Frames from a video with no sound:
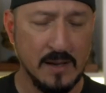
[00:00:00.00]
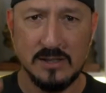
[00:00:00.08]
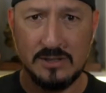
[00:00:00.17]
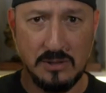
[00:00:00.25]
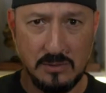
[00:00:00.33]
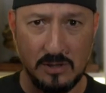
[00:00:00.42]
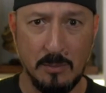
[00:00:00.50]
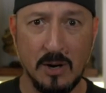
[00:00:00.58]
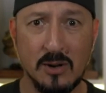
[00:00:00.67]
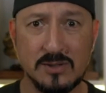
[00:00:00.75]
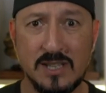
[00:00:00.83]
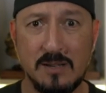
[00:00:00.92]
So
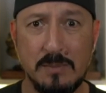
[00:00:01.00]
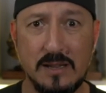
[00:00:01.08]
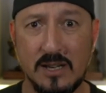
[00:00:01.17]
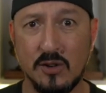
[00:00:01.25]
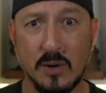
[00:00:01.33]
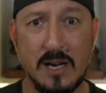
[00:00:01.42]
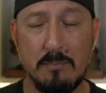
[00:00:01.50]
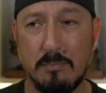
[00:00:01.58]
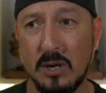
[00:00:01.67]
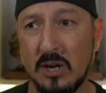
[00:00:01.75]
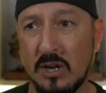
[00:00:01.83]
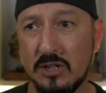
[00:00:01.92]
tomorrow's going to be the Great
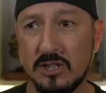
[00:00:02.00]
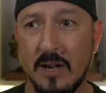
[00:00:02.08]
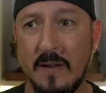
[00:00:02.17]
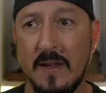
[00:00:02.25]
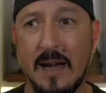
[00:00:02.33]
Purge.